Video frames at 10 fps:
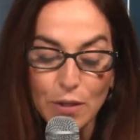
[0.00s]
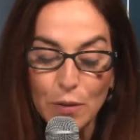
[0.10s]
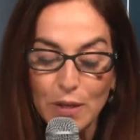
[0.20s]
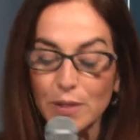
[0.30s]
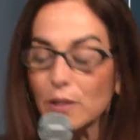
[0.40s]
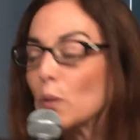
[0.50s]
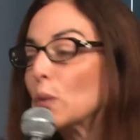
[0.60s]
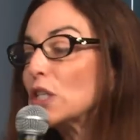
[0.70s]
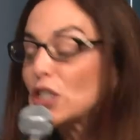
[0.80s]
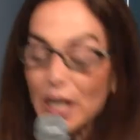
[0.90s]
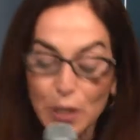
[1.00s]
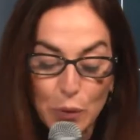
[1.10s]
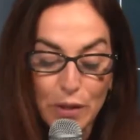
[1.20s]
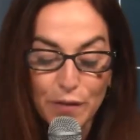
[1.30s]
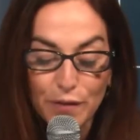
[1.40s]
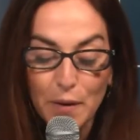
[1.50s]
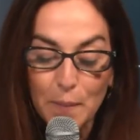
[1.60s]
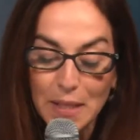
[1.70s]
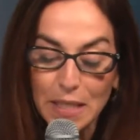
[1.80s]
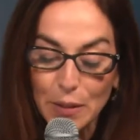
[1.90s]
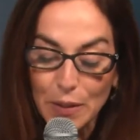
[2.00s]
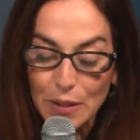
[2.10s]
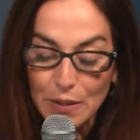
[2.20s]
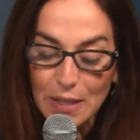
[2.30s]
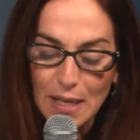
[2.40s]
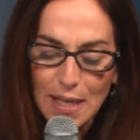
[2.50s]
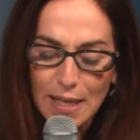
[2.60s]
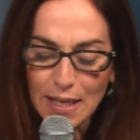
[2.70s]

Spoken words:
known as regenerative materials. Can